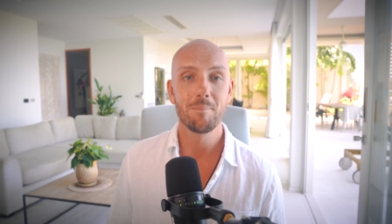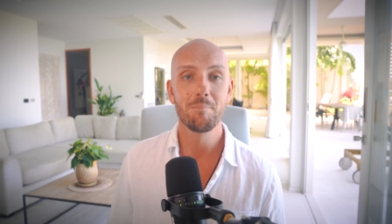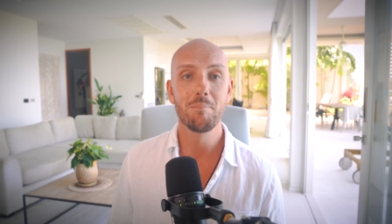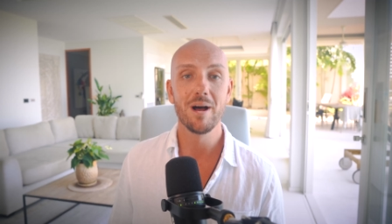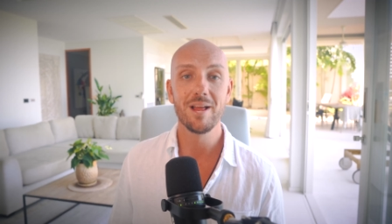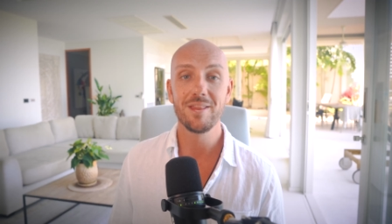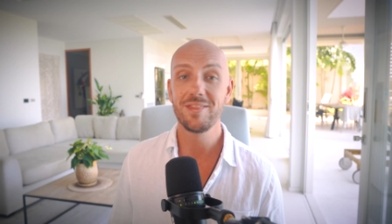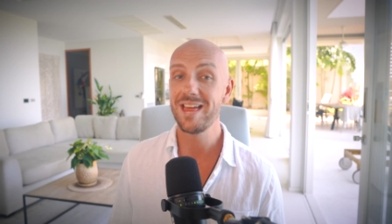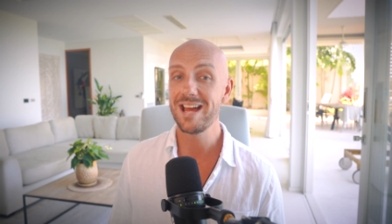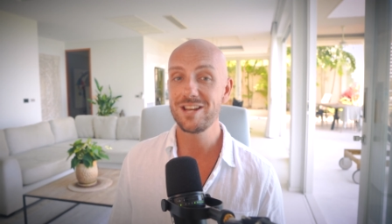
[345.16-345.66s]

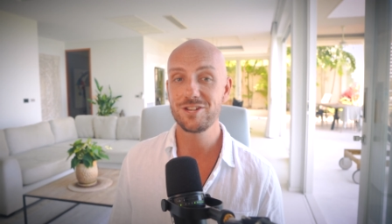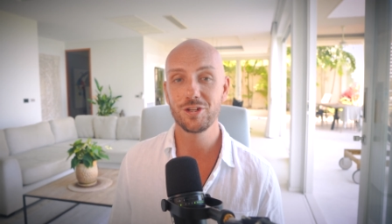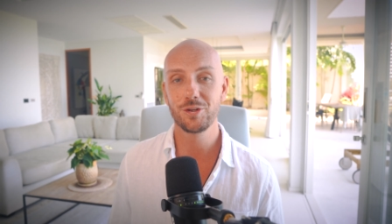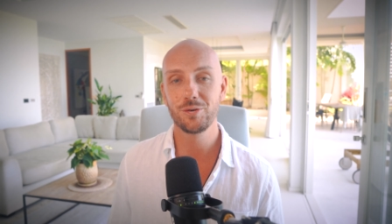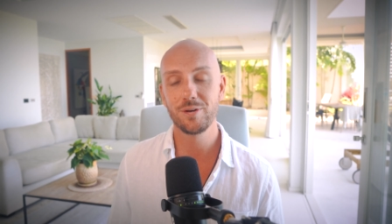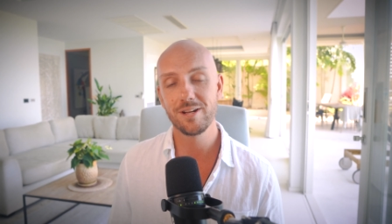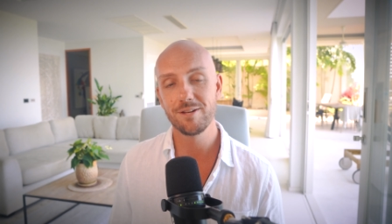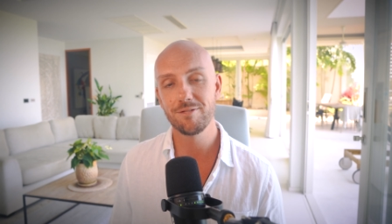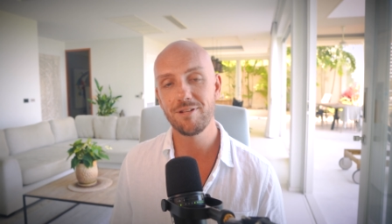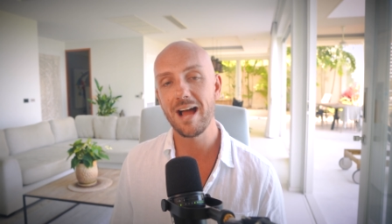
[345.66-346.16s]
but that
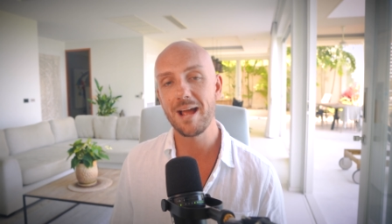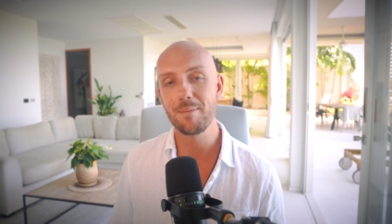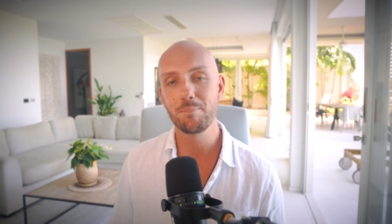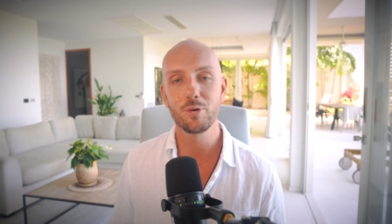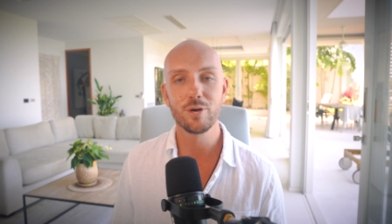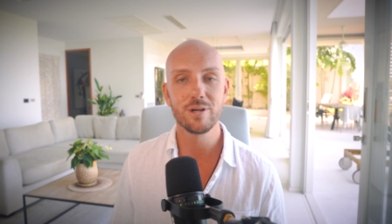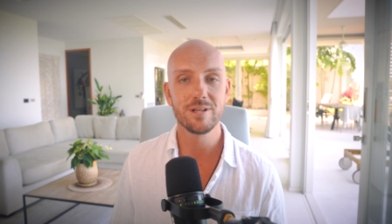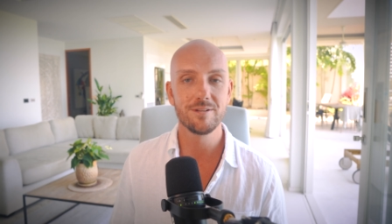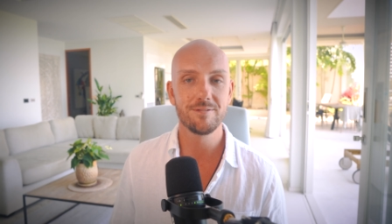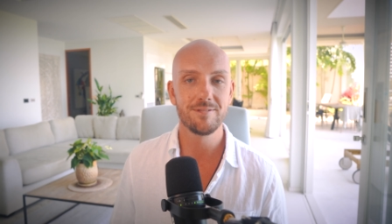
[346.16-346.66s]
degree of
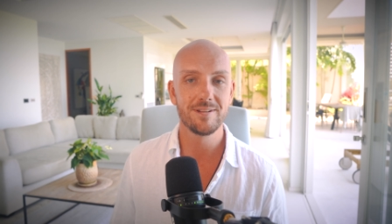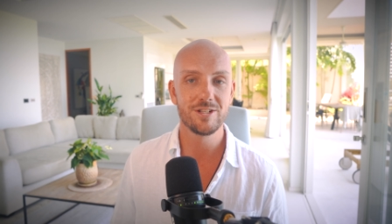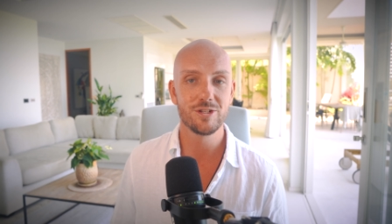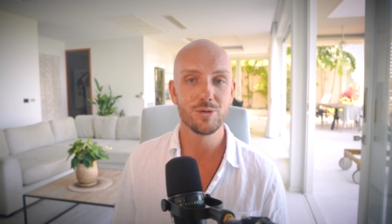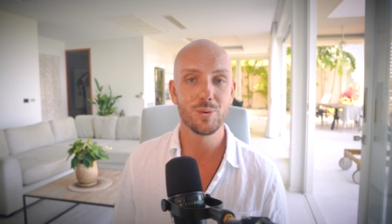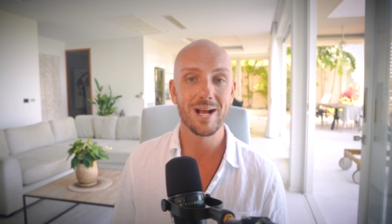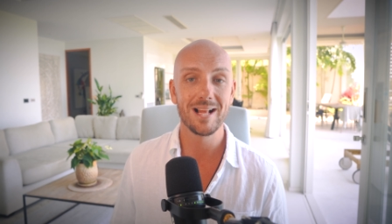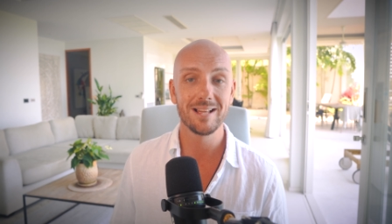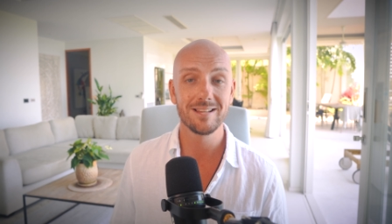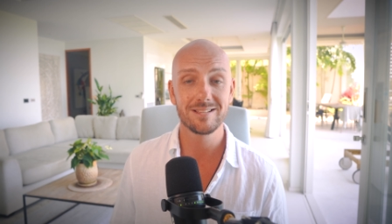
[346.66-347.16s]

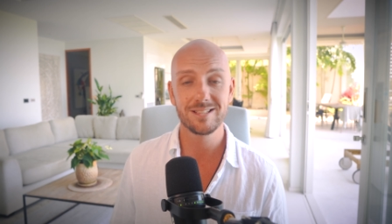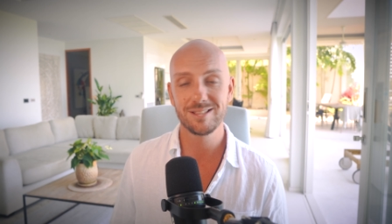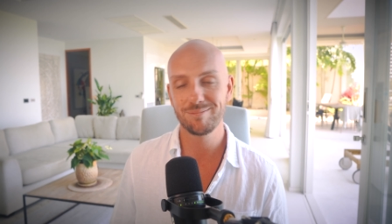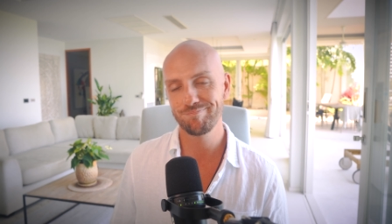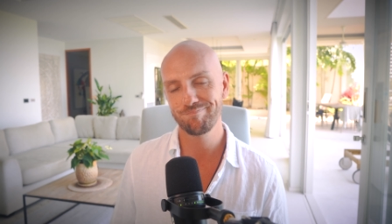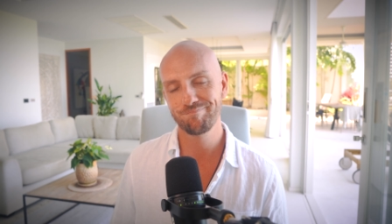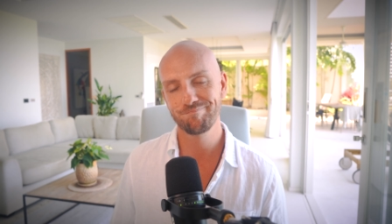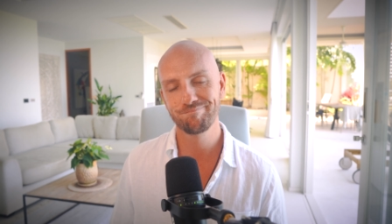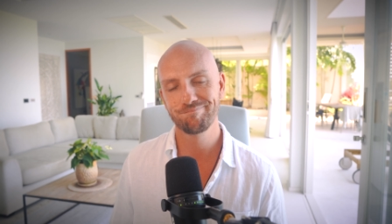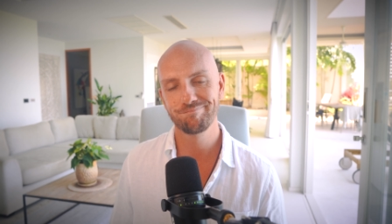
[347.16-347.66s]
hyper-individuality,
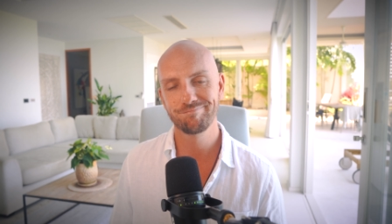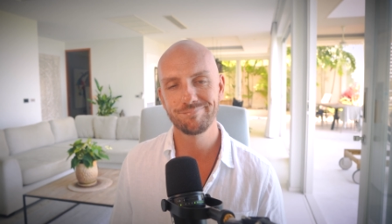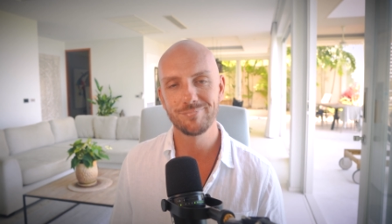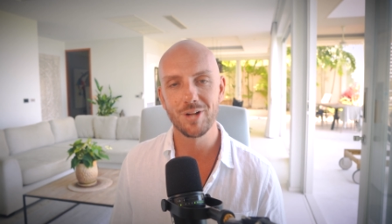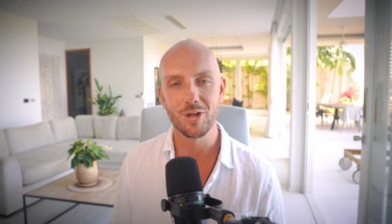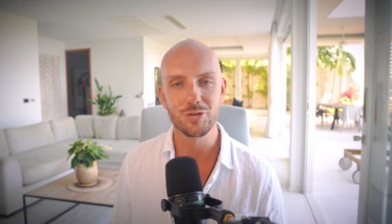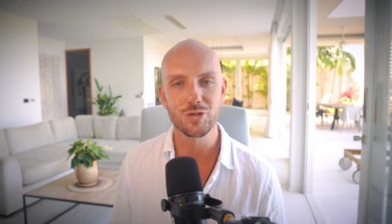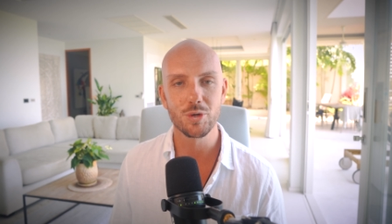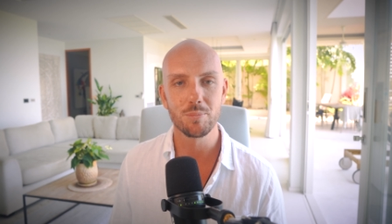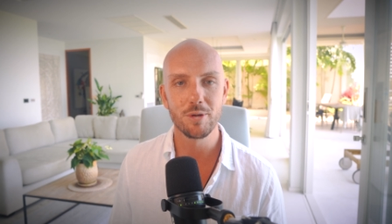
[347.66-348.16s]

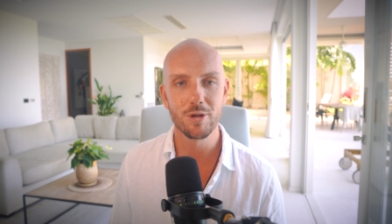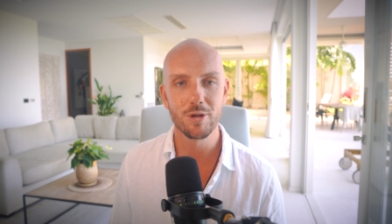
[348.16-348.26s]
not so